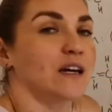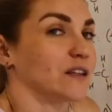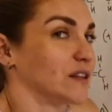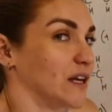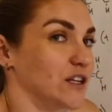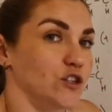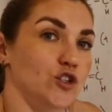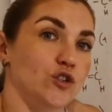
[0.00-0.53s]

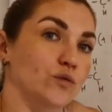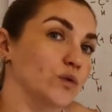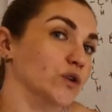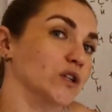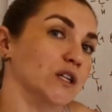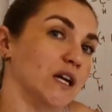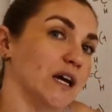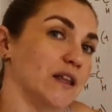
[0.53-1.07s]
then you
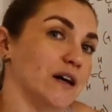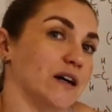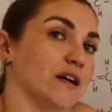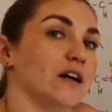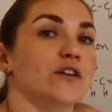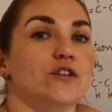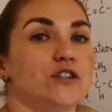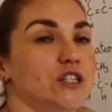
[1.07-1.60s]
wouldn't get that
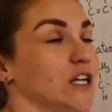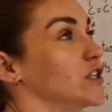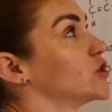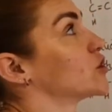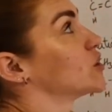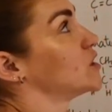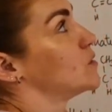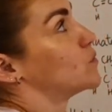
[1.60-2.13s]
colour
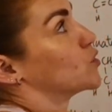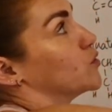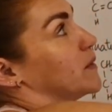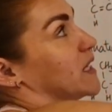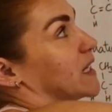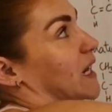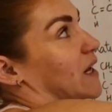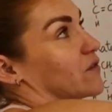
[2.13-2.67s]
change because the
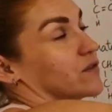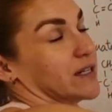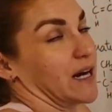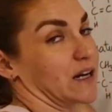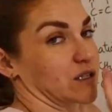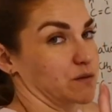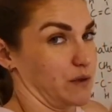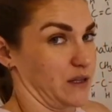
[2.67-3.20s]
bromine can't
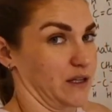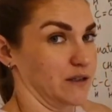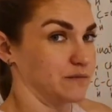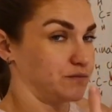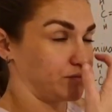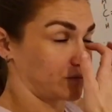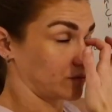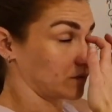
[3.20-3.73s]
react with it.
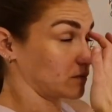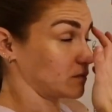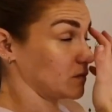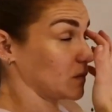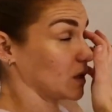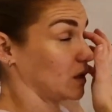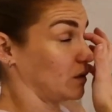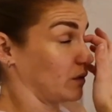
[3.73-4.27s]

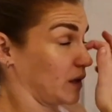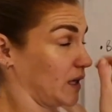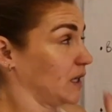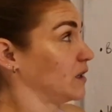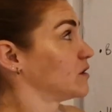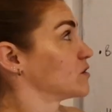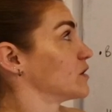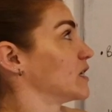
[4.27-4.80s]

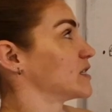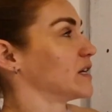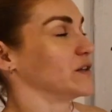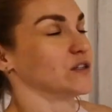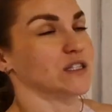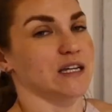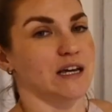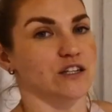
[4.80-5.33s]
Okay, so that's how
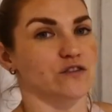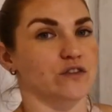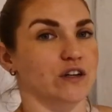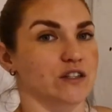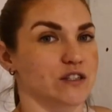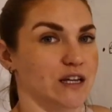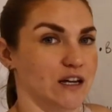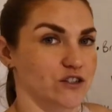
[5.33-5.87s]
the test for
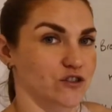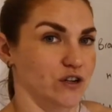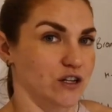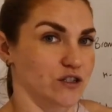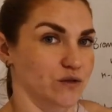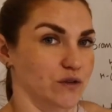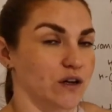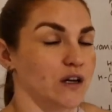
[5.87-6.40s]

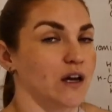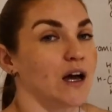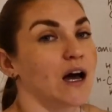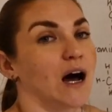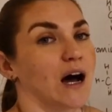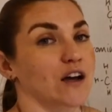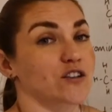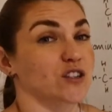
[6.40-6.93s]
unsaturation
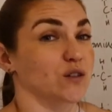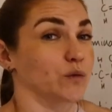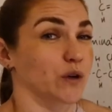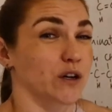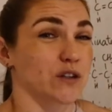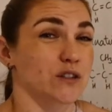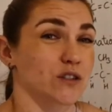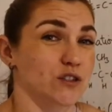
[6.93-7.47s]
actually
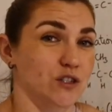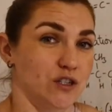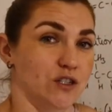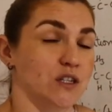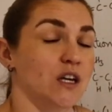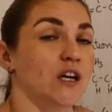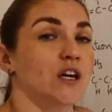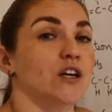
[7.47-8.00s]
works. It's
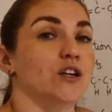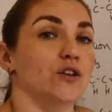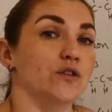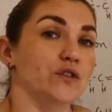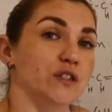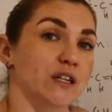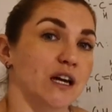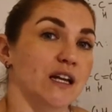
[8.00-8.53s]
just
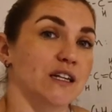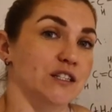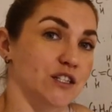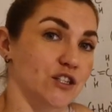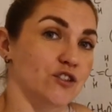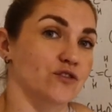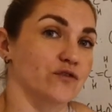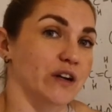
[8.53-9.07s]
using an
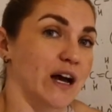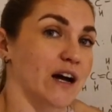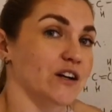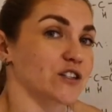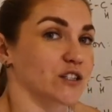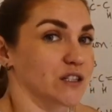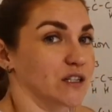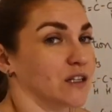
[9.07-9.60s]
addition
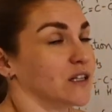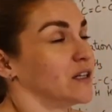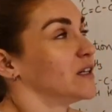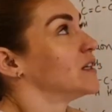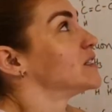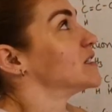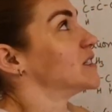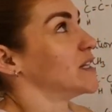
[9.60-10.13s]
reaction
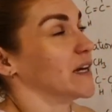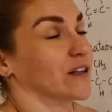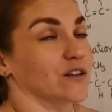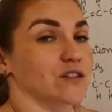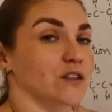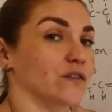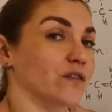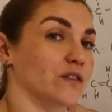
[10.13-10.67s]
to tell
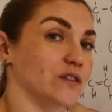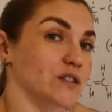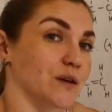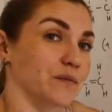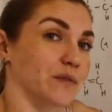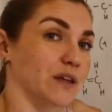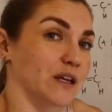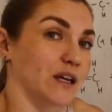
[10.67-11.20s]
us if
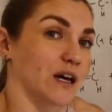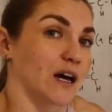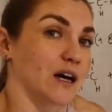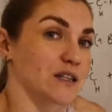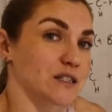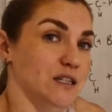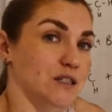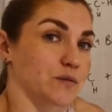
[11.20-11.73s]
something
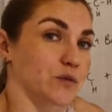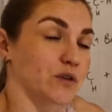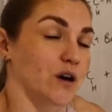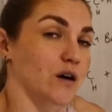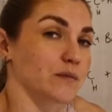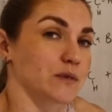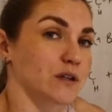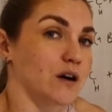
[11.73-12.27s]
has a double
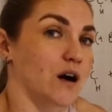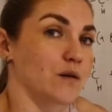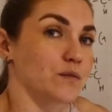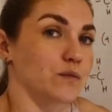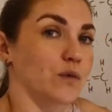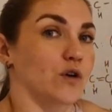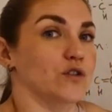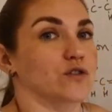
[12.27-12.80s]
carbon-to-carbon
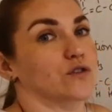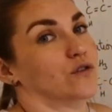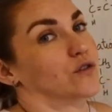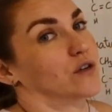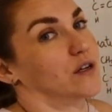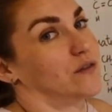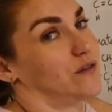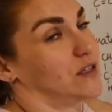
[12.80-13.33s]
bond
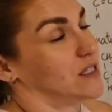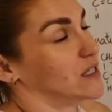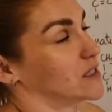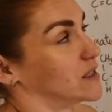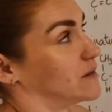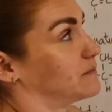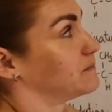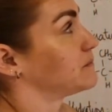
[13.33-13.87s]
or if it
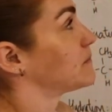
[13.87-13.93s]
doesn't.